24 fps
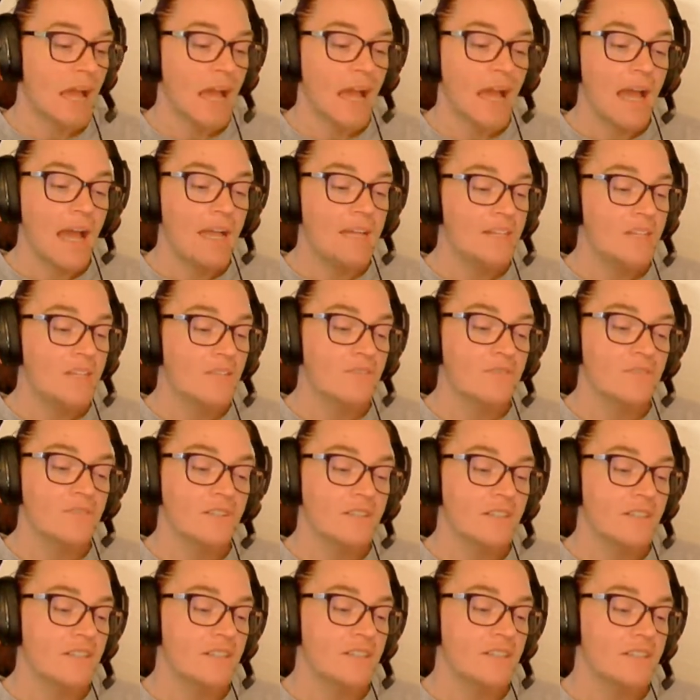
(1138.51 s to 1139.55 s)
I don't
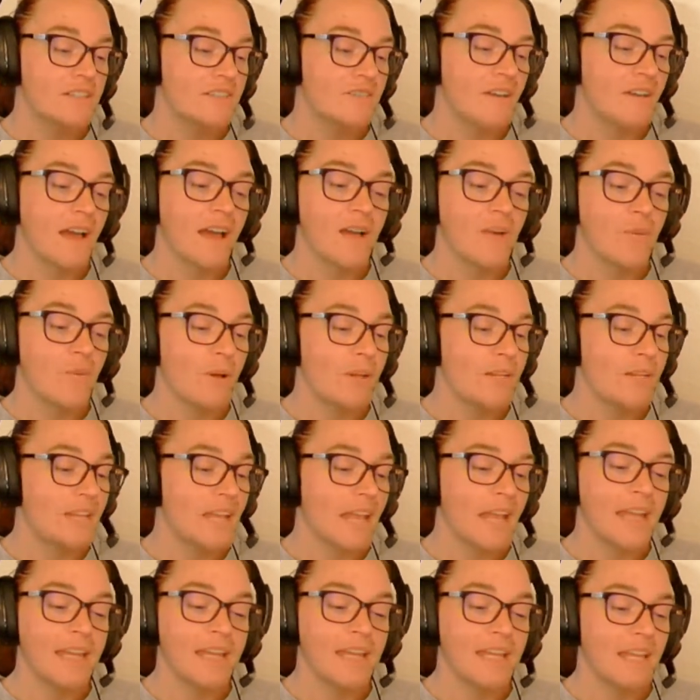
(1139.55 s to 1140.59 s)
feel as if I wanted
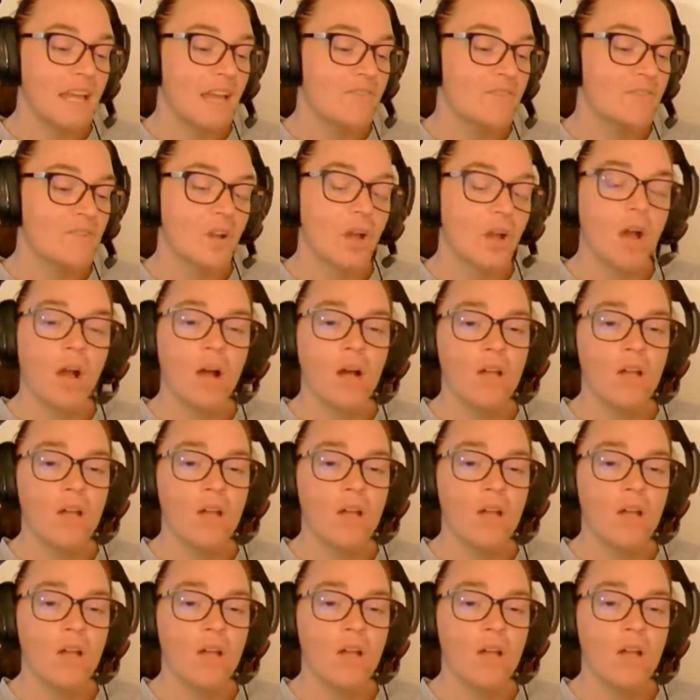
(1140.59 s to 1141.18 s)
any after all